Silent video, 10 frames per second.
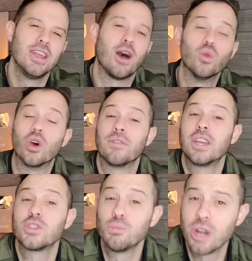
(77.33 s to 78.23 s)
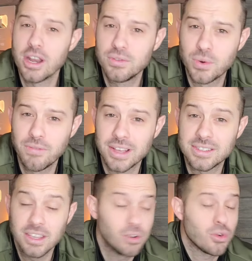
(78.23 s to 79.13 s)
Now look, if you guys are brand new to
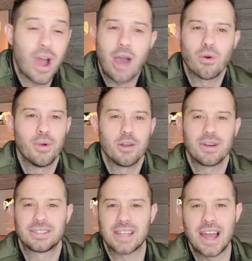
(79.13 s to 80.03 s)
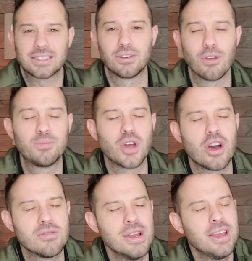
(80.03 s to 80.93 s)
investing, you don't know how or where to buy stocks and
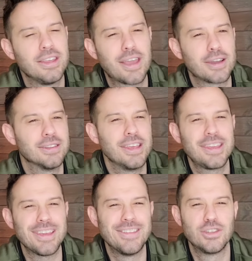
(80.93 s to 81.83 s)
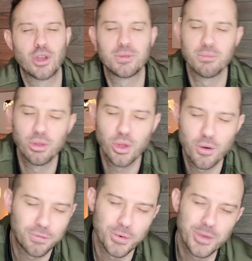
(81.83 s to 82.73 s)
crypto, you got a link in the description
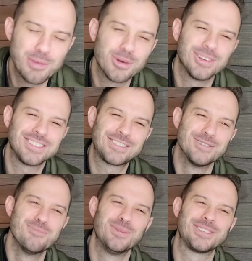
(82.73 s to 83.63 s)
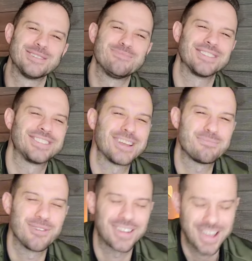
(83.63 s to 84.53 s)
below for Webull. Super simple to set
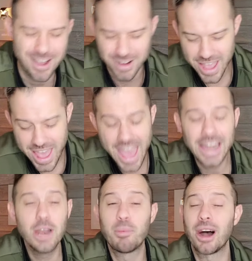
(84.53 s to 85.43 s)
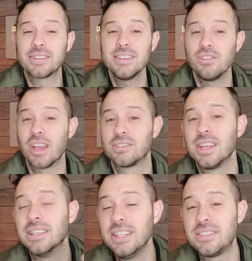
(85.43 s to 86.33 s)
up your account. Any deposit, you guys are
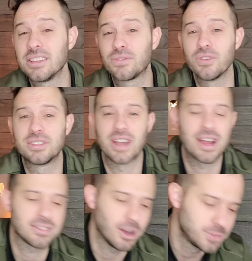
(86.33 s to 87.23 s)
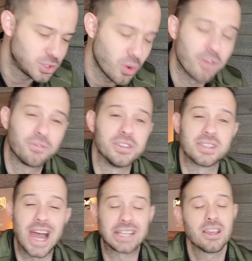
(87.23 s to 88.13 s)
getting at least 6 free stocks, up to 12 free
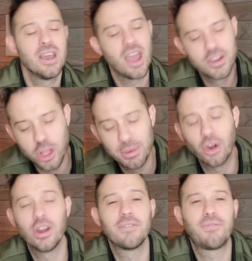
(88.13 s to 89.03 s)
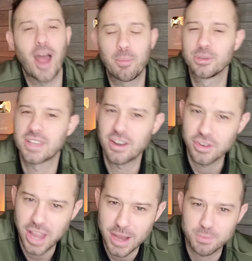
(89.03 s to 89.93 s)
stocks, and you're going to be earning 5% on your
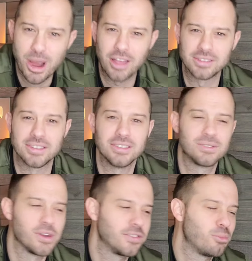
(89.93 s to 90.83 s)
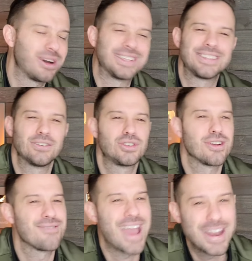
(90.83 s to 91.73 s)
cash balances. Don't have to buy a single share
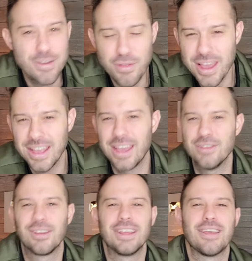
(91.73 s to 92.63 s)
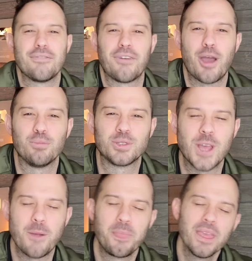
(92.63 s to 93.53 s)
of anything, and you're getting that
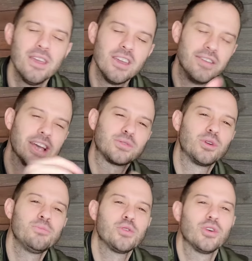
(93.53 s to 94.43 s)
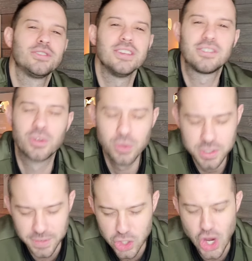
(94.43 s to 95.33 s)
5%. If you guys want cryptocurrency
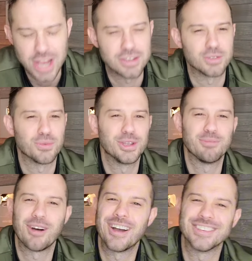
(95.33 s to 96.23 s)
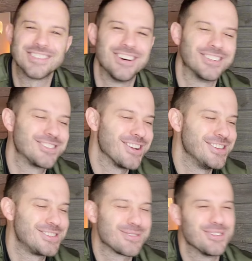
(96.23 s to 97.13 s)
exclusive exchanges, where you can buy, sell,
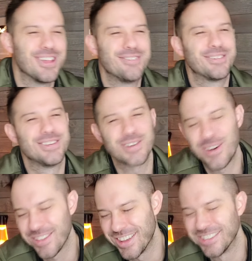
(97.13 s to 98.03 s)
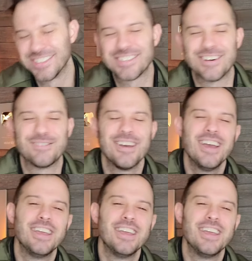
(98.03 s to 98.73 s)
trade, short leverage, all that good stuff.